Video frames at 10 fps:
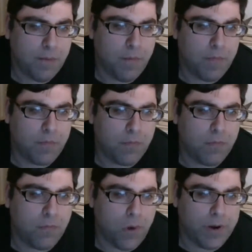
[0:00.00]
through
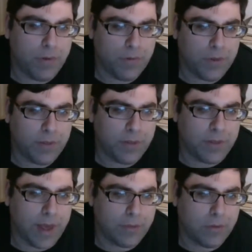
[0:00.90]
Reuters and the
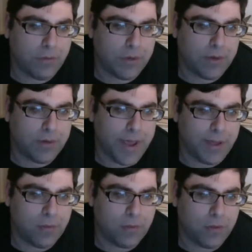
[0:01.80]
South Korean
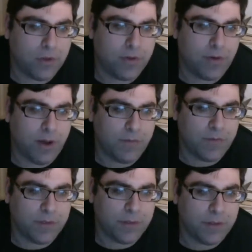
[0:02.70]
National Security Office